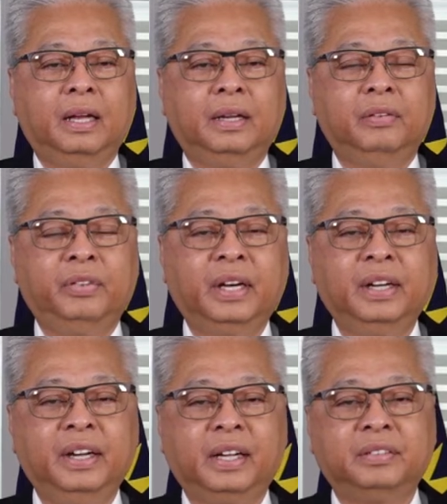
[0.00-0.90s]
The
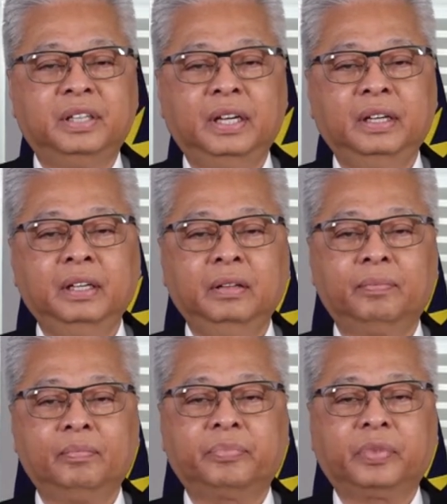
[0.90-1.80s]
very next day,
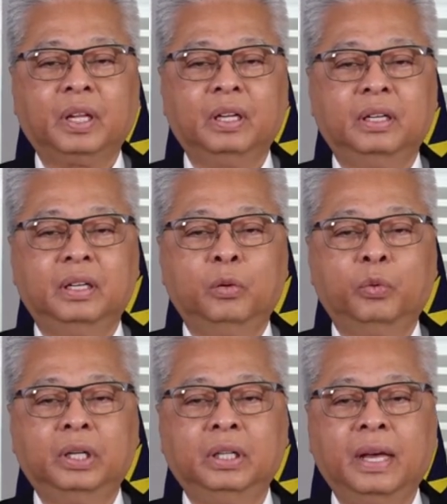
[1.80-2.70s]
the
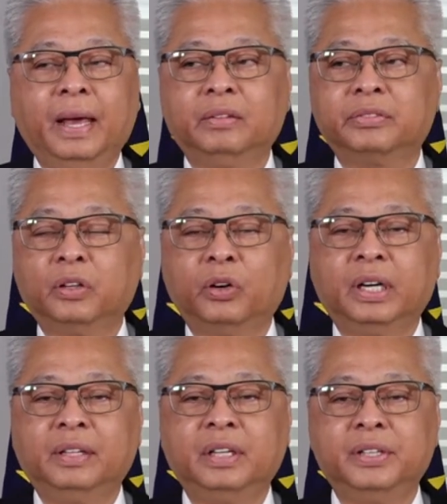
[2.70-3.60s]
World Health
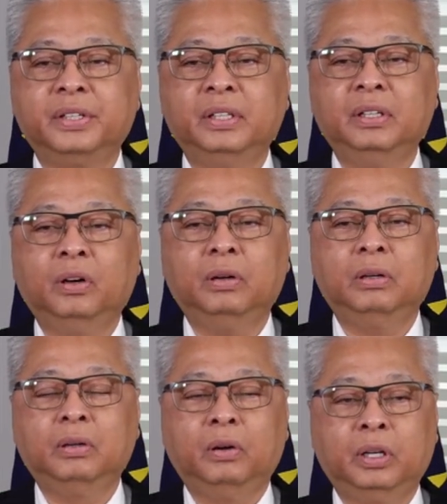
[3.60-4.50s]
Organization,
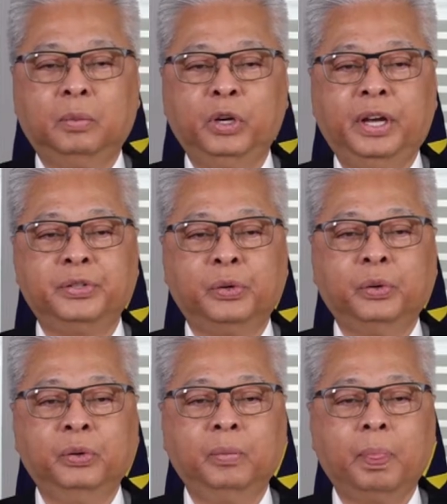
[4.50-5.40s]
or
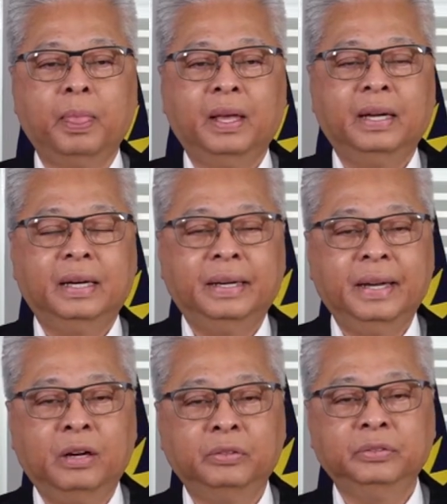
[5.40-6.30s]
WHO,
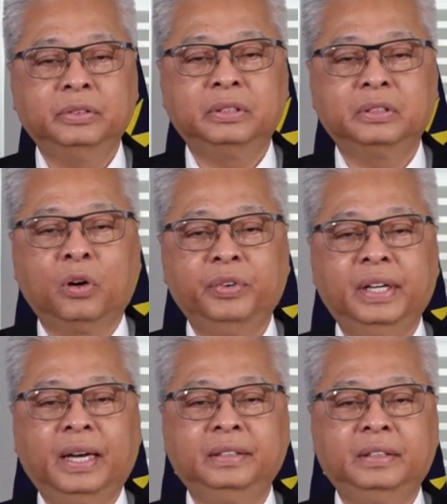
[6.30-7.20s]
announced
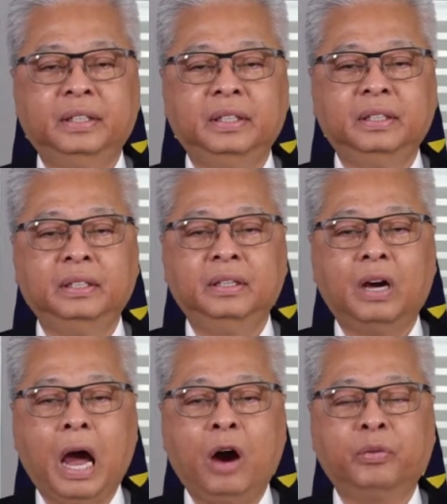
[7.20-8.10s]
COVID-19
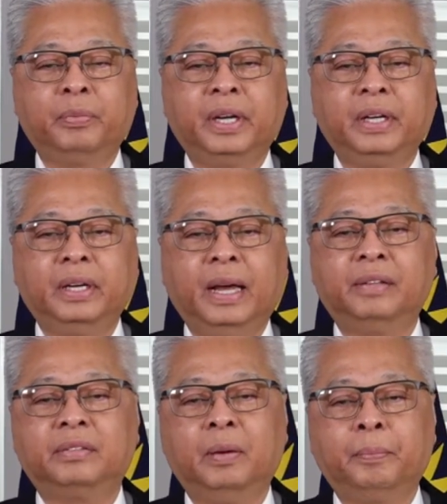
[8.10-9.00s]
outbreak
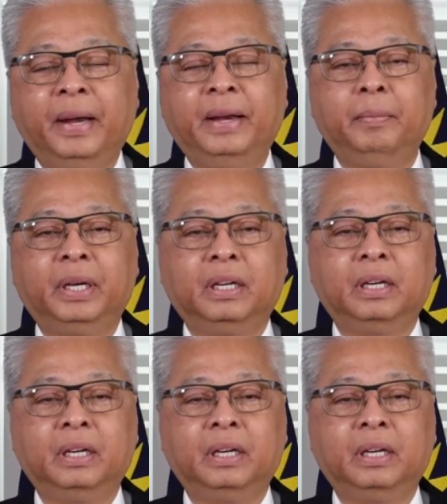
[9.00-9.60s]
as a pandemic.